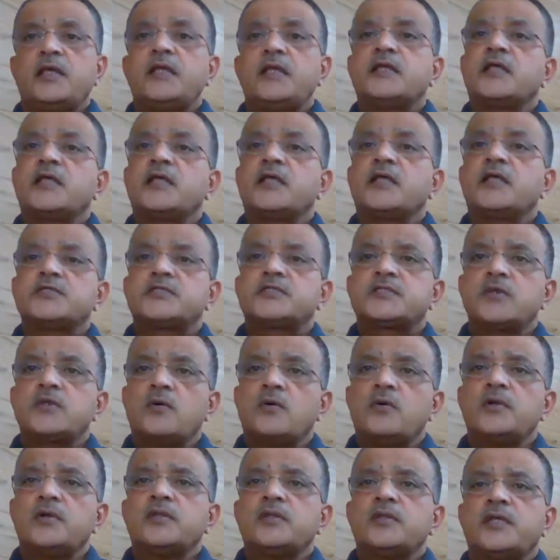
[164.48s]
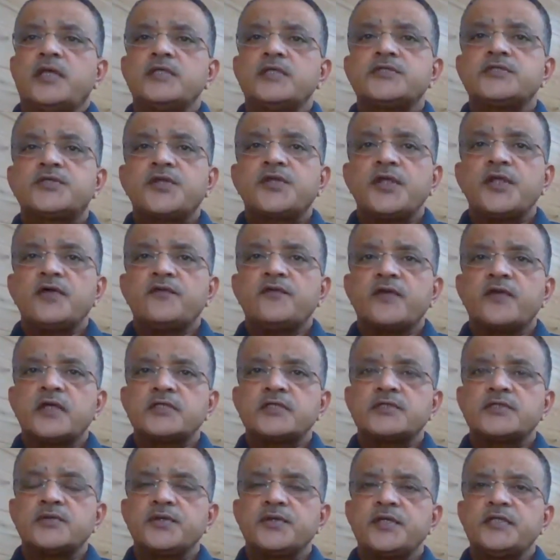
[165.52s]
It can store the history of
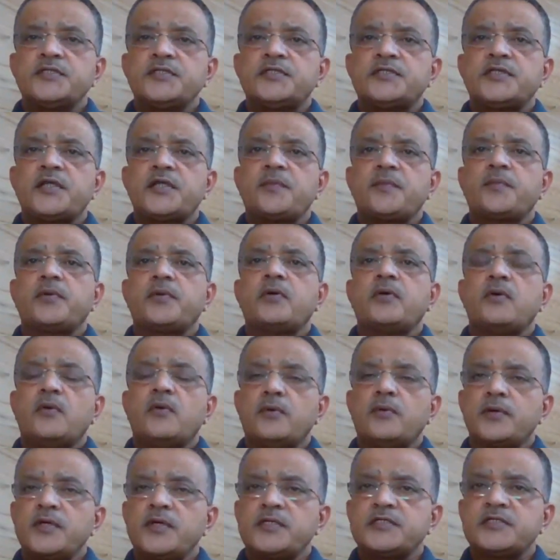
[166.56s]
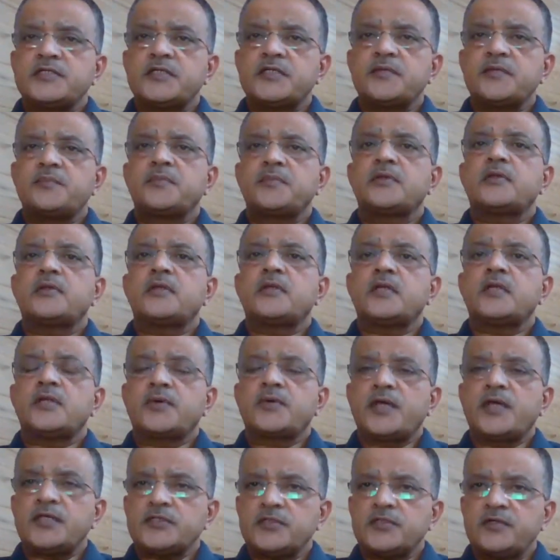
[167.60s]
custodianship, ownership,
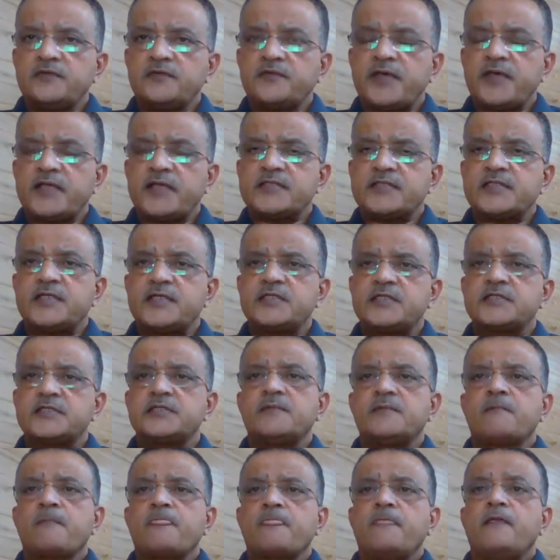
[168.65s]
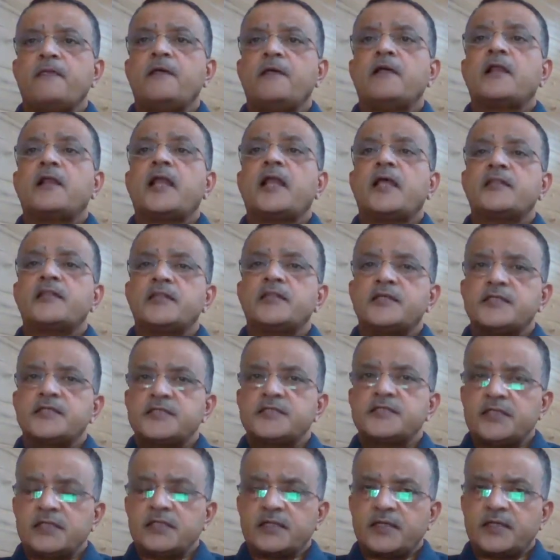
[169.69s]
location of assets like the
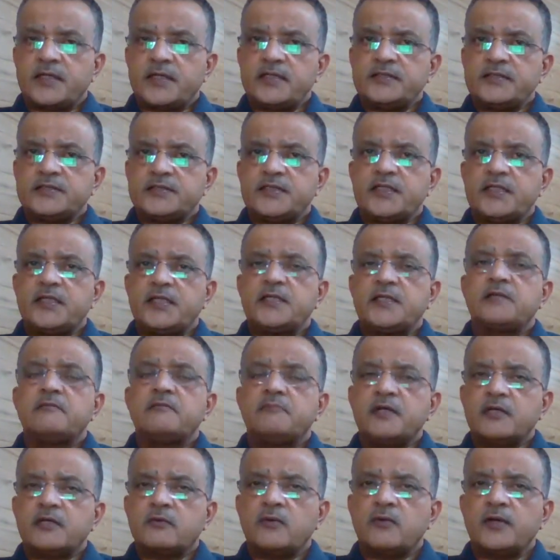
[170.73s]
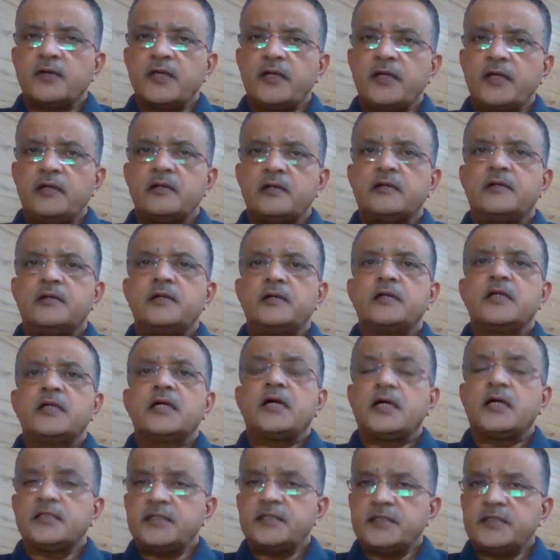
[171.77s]
digital currency, Bitcoin,
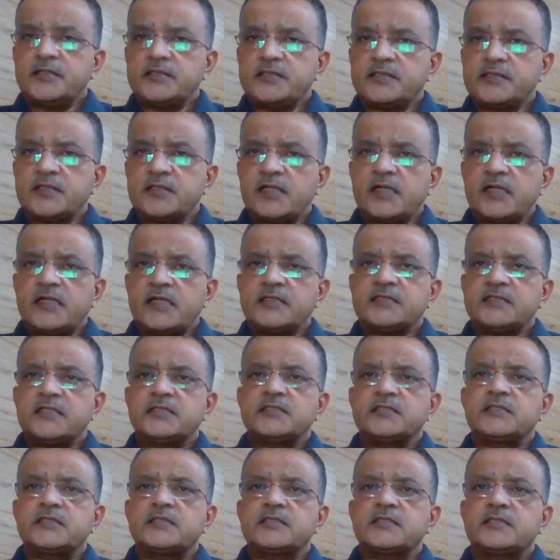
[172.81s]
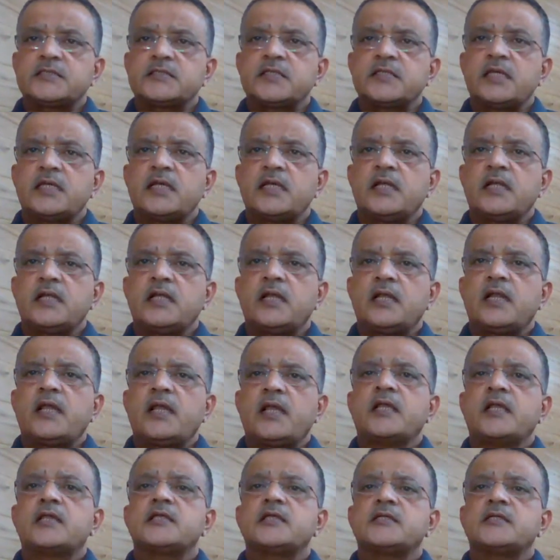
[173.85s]
other digital assets
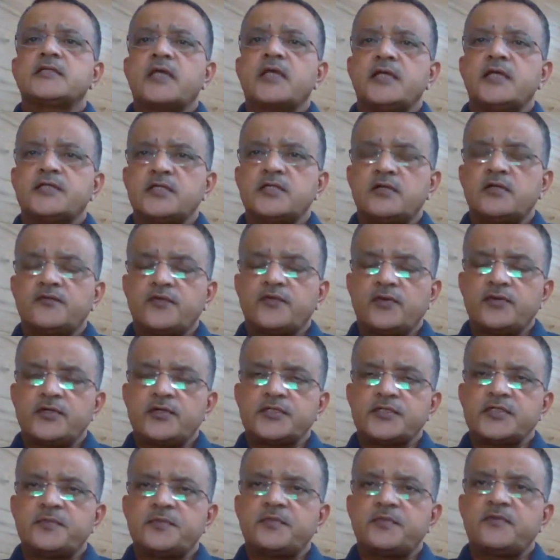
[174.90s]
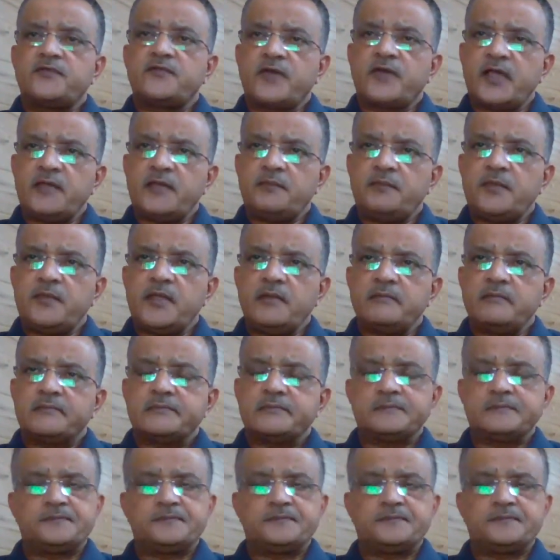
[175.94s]
like title of ownership of IP.